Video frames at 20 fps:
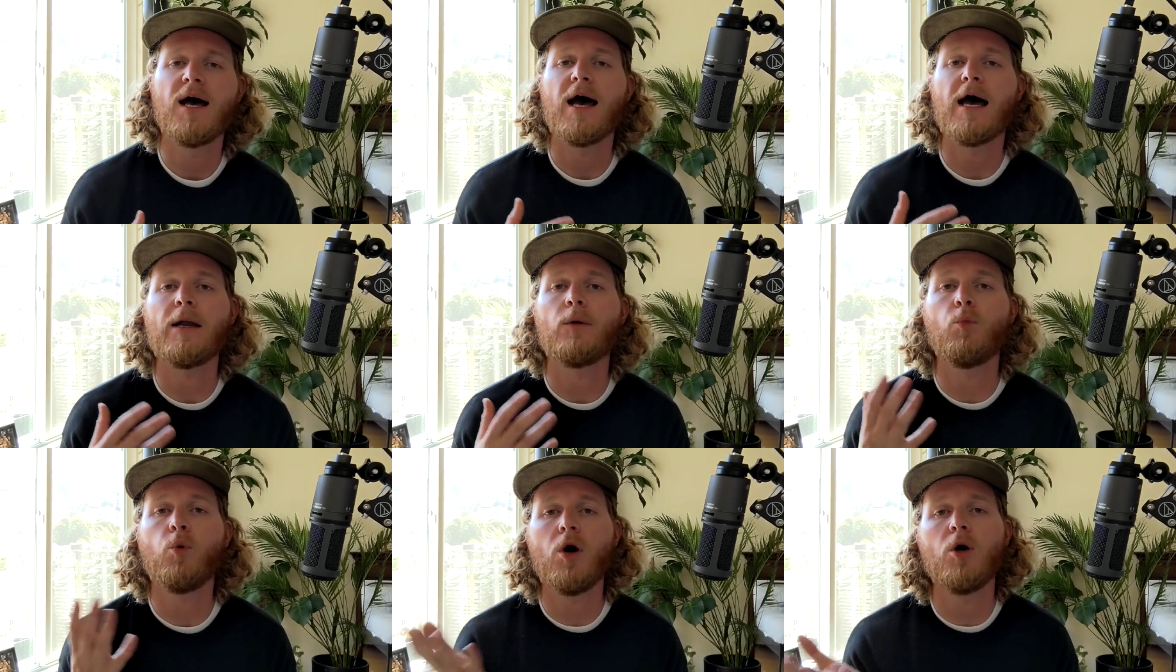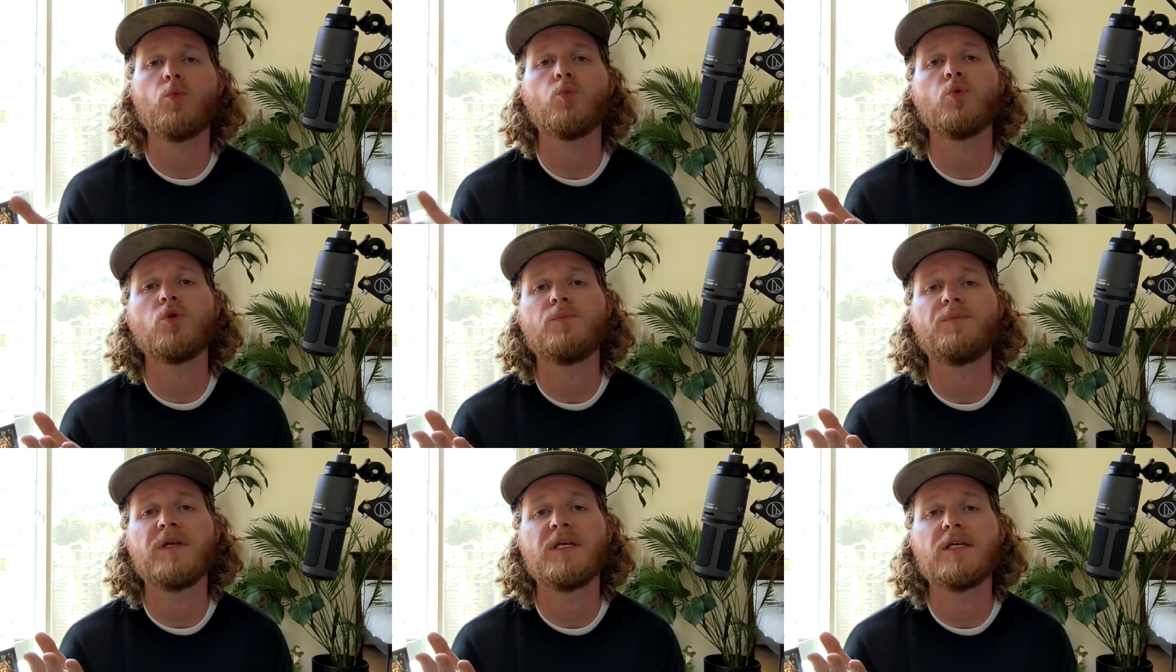and what
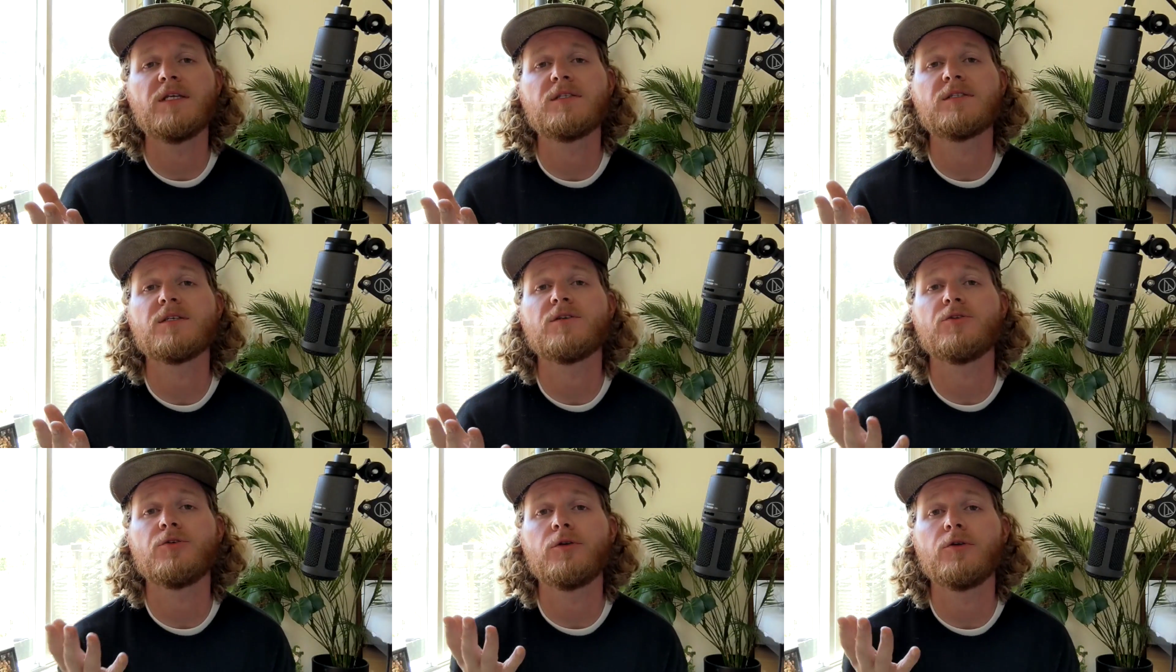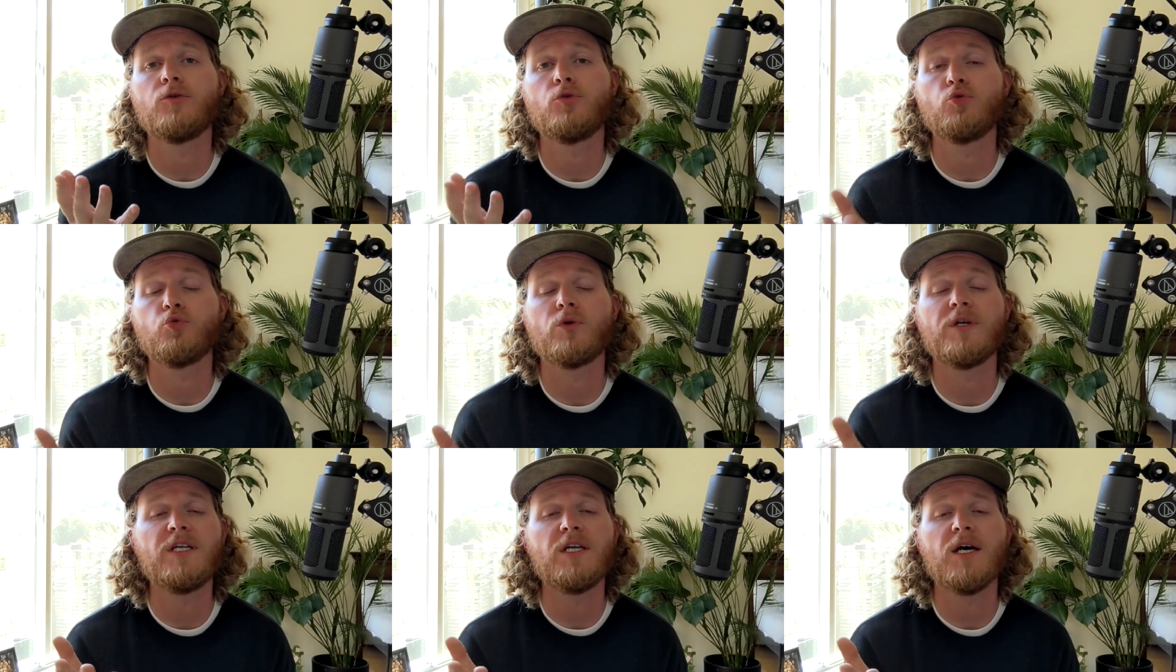would be considered
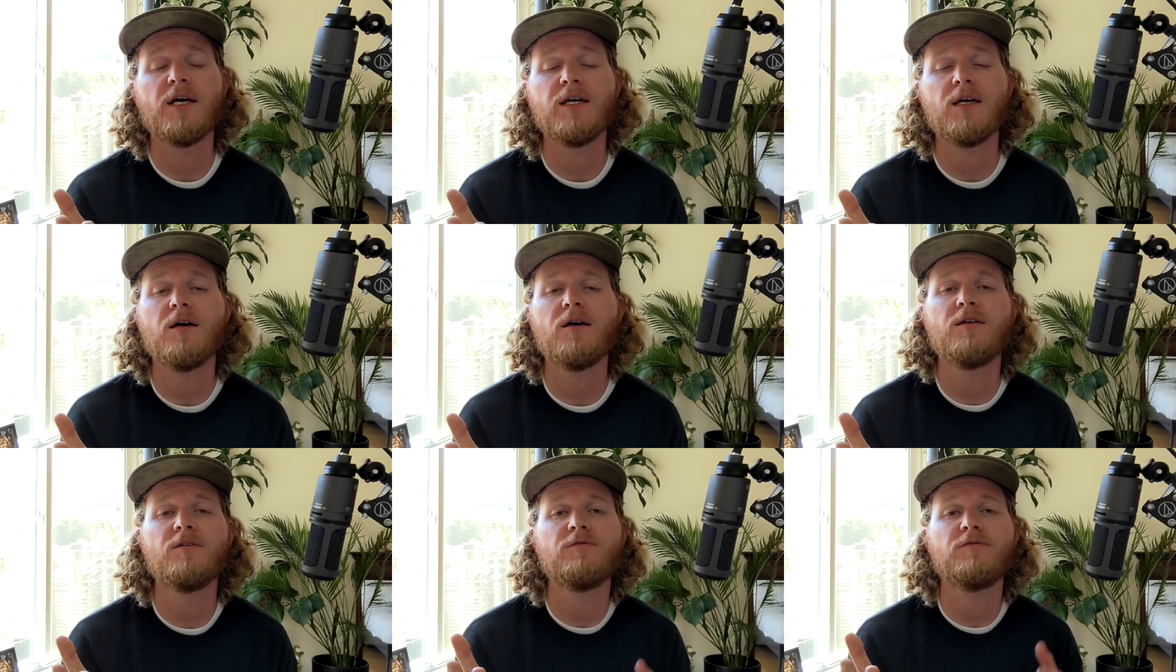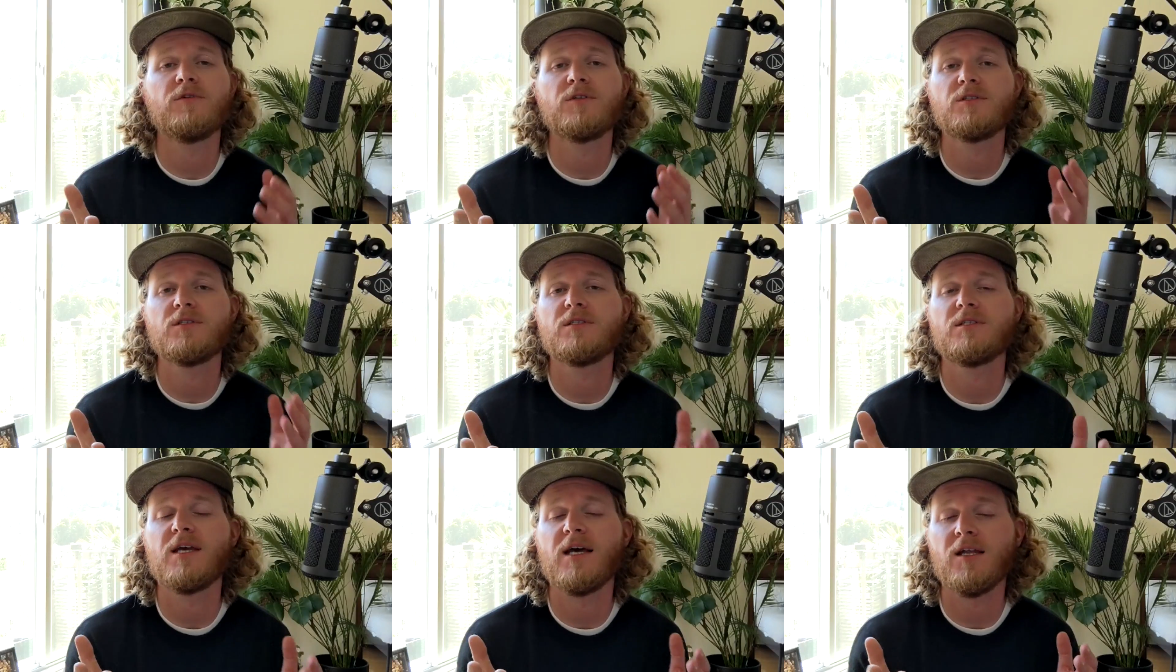green icon
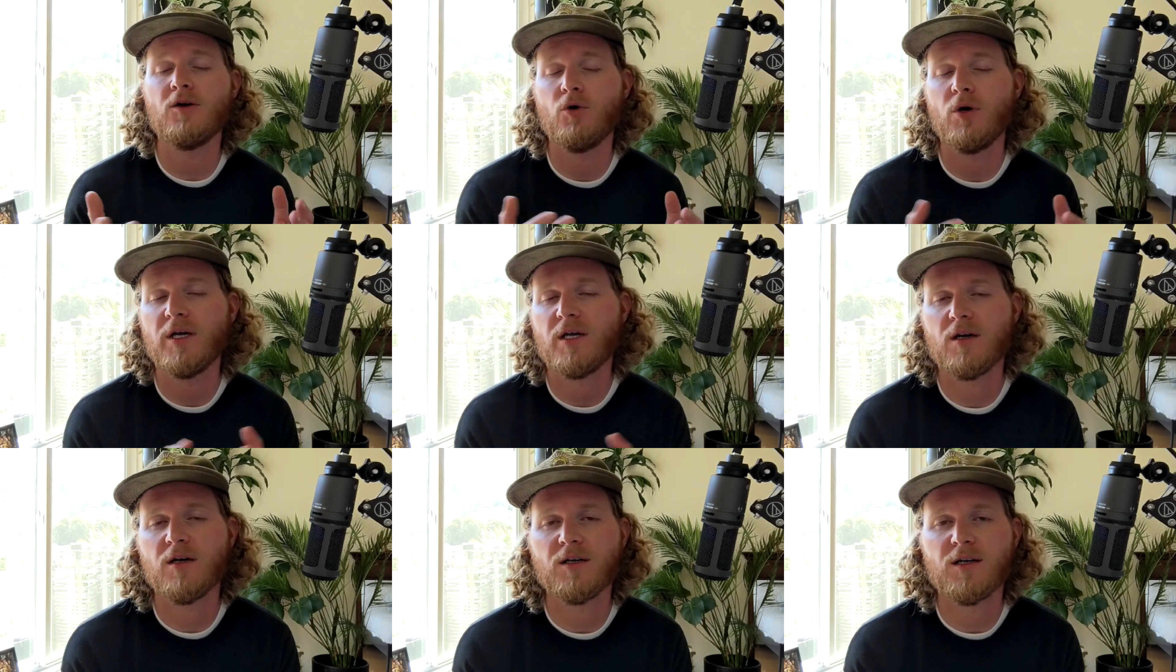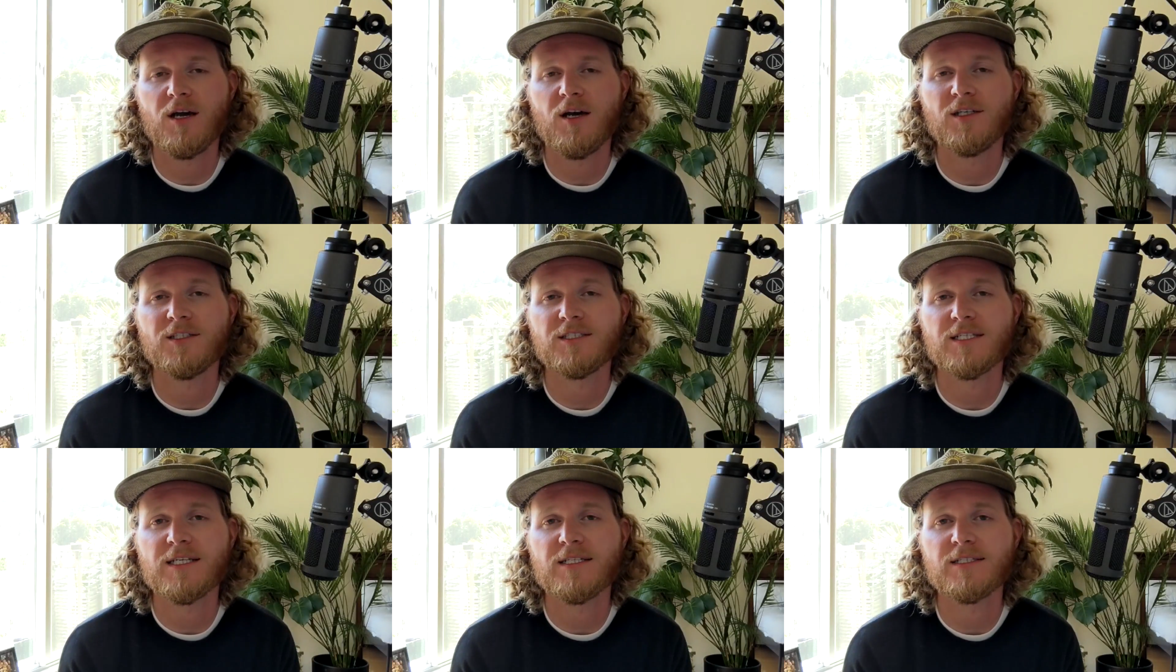versus yellow icon
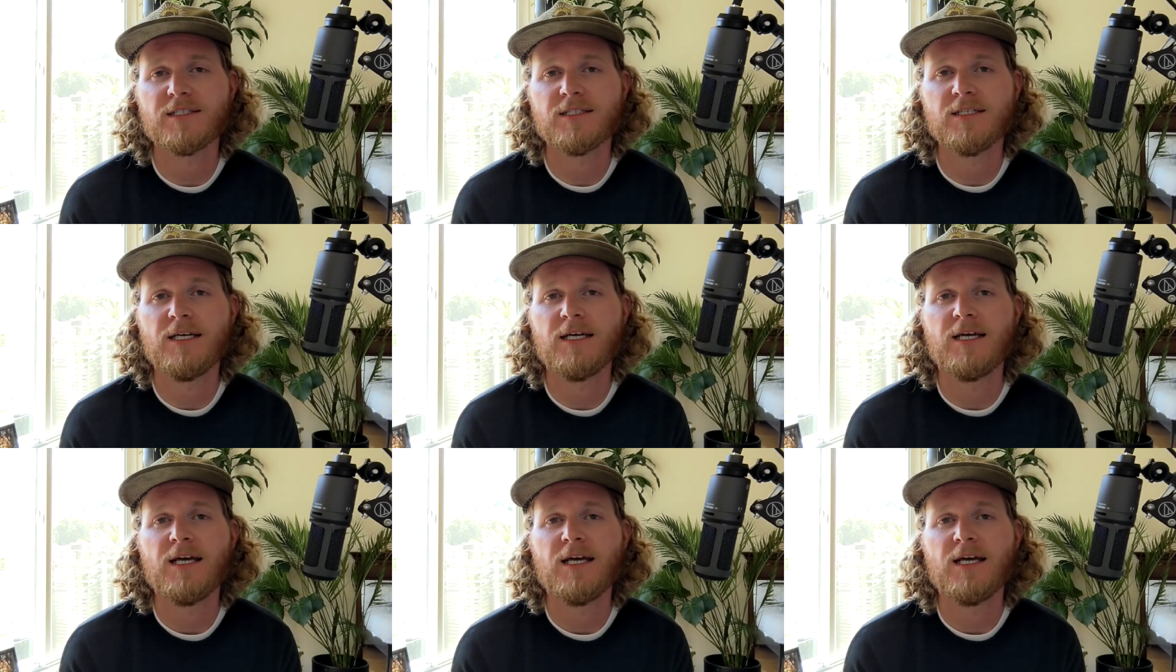content.